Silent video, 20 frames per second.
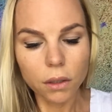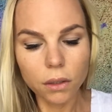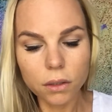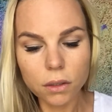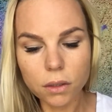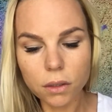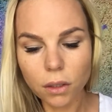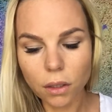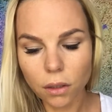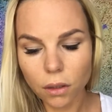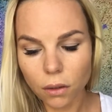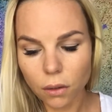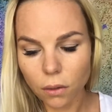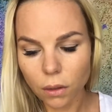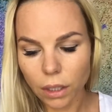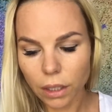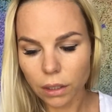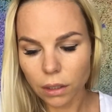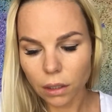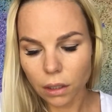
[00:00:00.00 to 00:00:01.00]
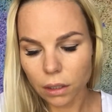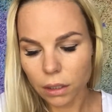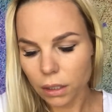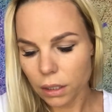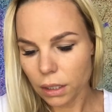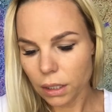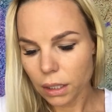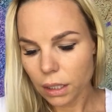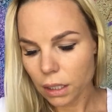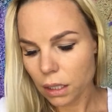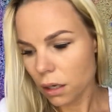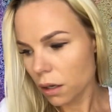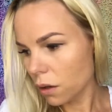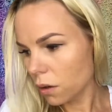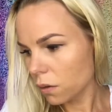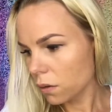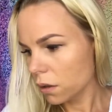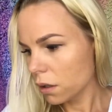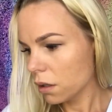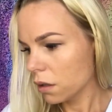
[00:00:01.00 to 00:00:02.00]
So, and
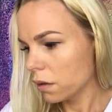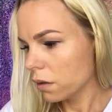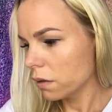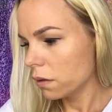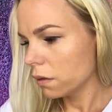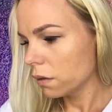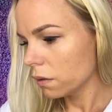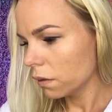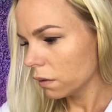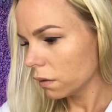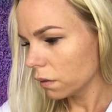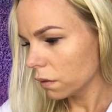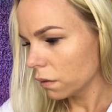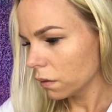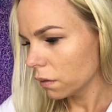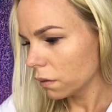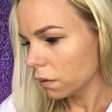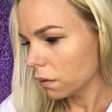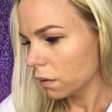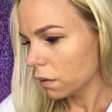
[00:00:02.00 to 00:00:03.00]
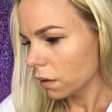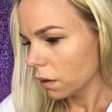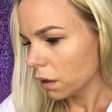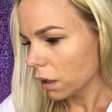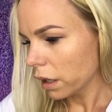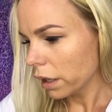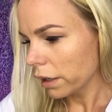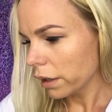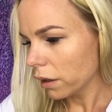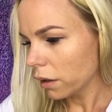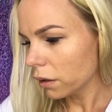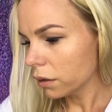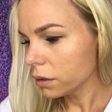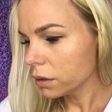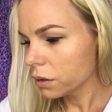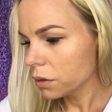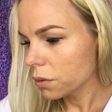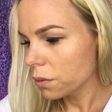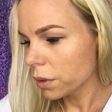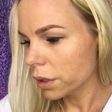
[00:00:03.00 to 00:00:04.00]
now I
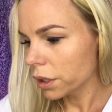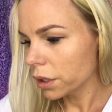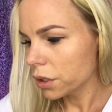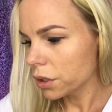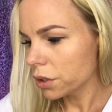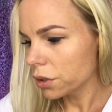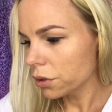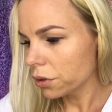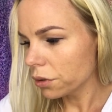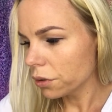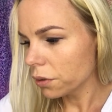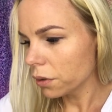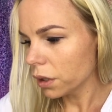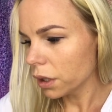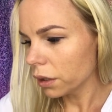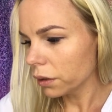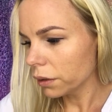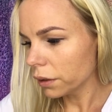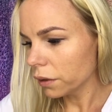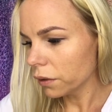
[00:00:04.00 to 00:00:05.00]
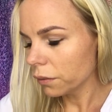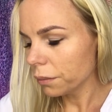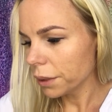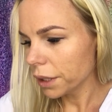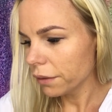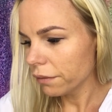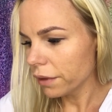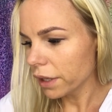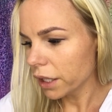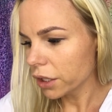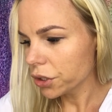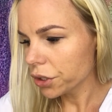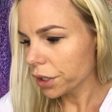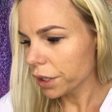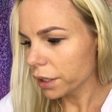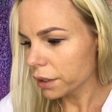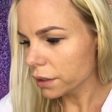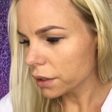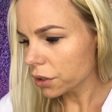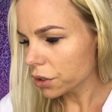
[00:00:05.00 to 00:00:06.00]
also want to do a little bit of that
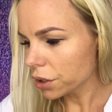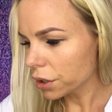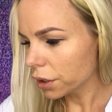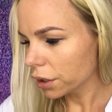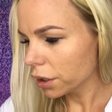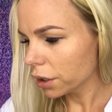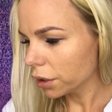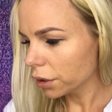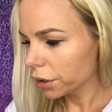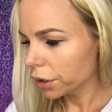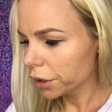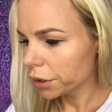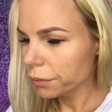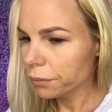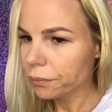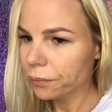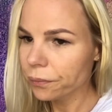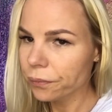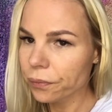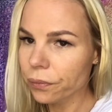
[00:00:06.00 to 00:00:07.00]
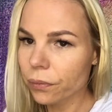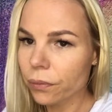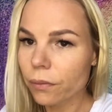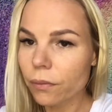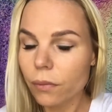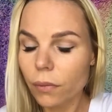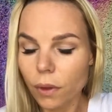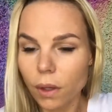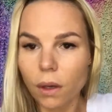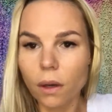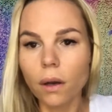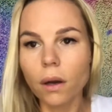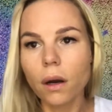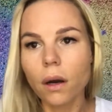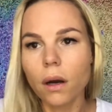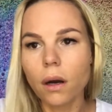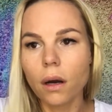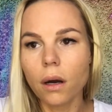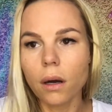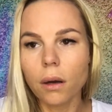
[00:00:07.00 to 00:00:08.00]
transition color
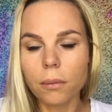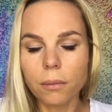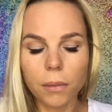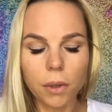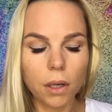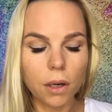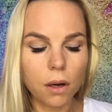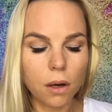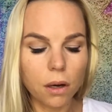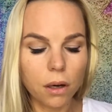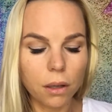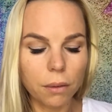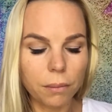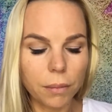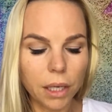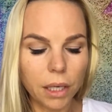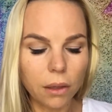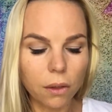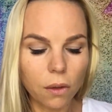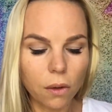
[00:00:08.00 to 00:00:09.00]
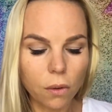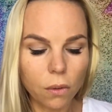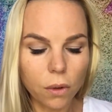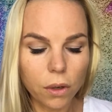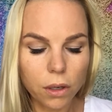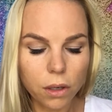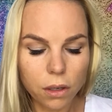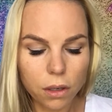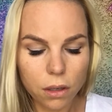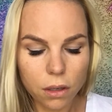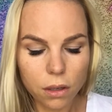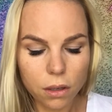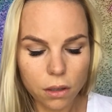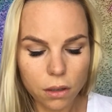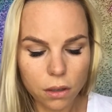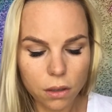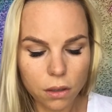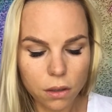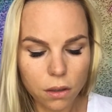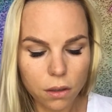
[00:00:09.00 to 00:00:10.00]
on my lower
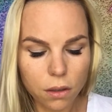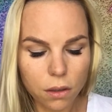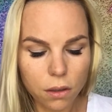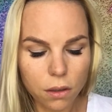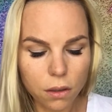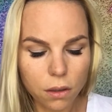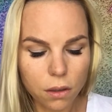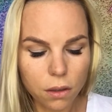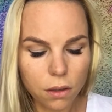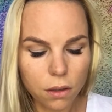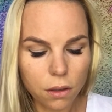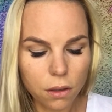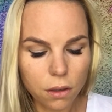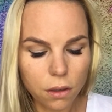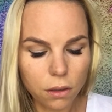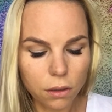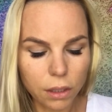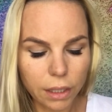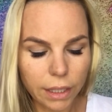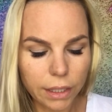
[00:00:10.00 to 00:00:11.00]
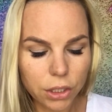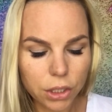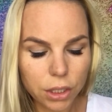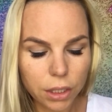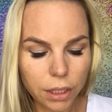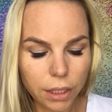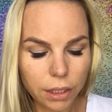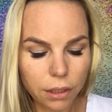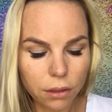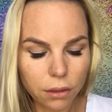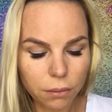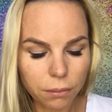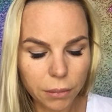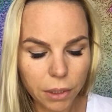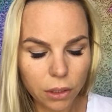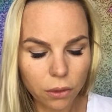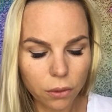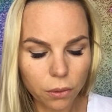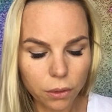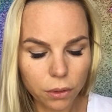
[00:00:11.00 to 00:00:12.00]
lash line,
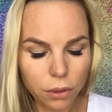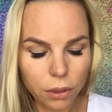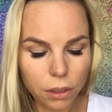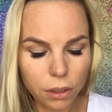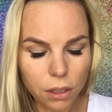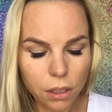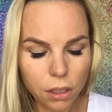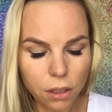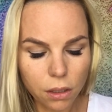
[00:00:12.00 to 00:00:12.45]
my lower lid.